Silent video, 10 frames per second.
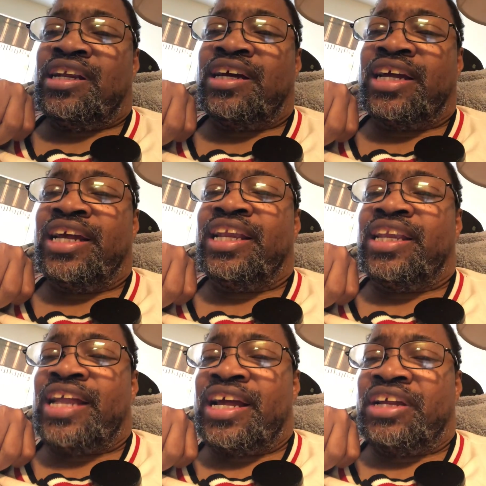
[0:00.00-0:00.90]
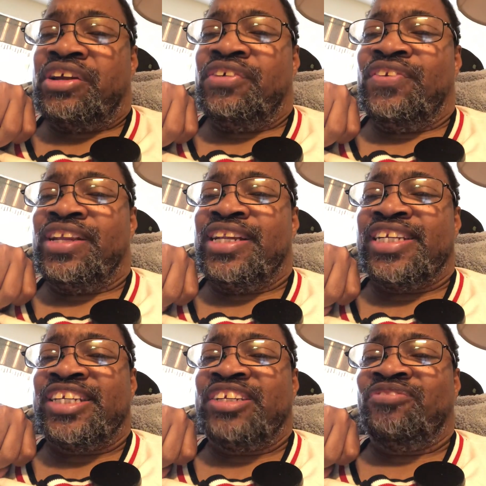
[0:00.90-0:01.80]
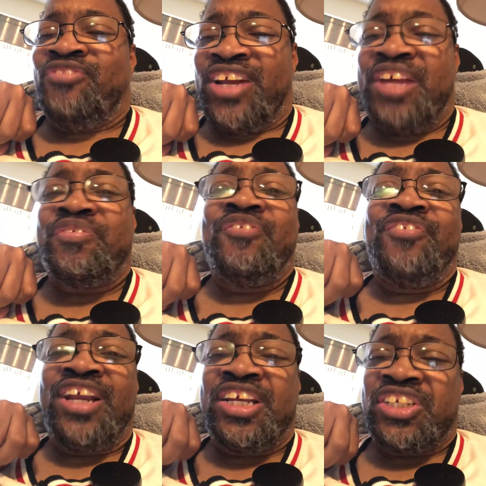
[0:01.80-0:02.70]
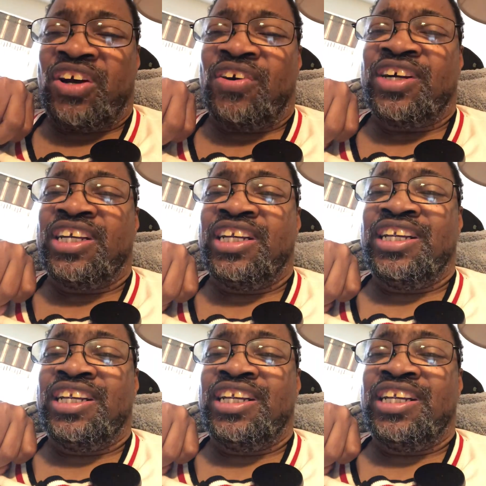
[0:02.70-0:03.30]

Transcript: Again, thank you. This is Willie from Willie's Talk.